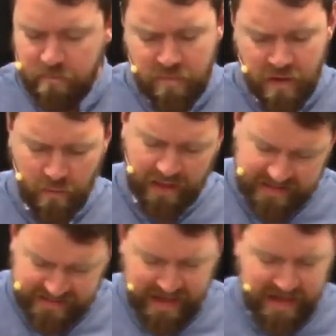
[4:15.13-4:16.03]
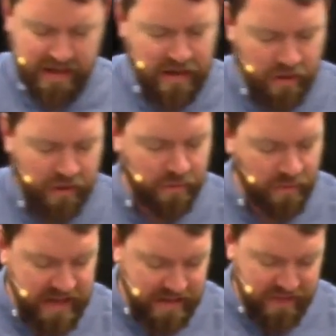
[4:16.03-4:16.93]
We're going to see
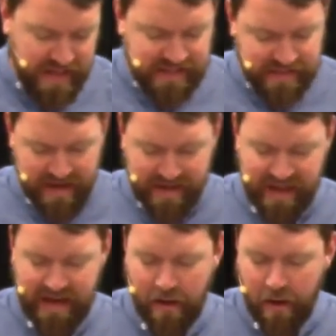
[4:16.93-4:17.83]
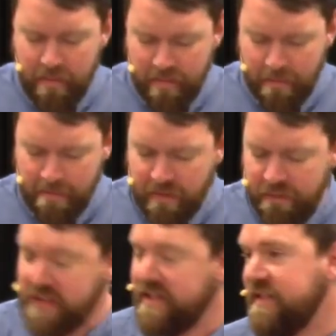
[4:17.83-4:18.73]
three things about that hope.
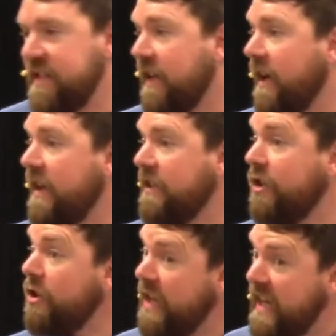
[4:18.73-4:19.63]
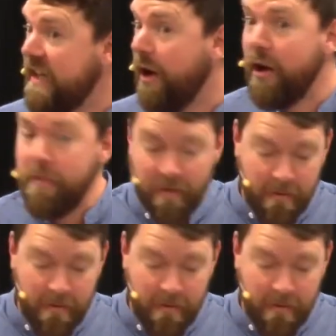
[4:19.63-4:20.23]
Firstly, it's a unique hope.